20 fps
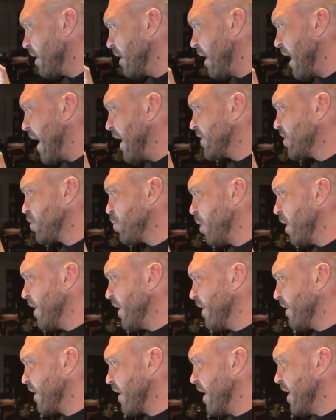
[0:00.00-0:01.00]
Last one
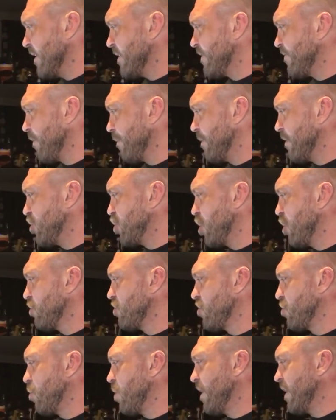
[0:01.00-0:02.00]
here, guys, from the
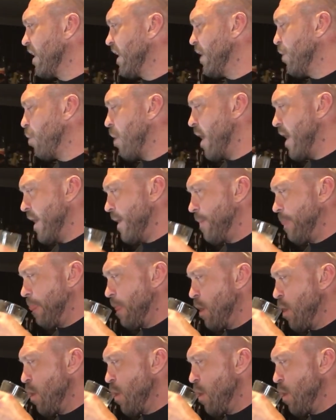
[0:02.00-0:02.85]
Chosen One, Lee Wyatt.